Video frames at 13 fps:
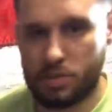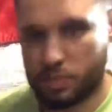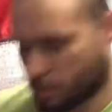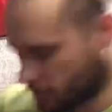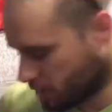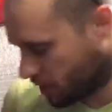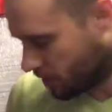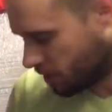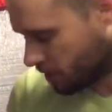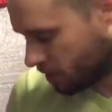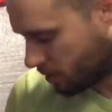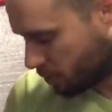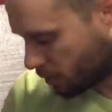per million,
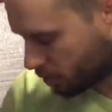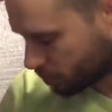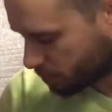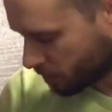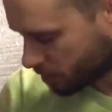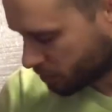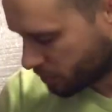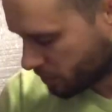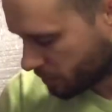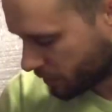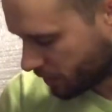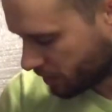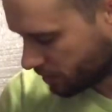post-parts per million.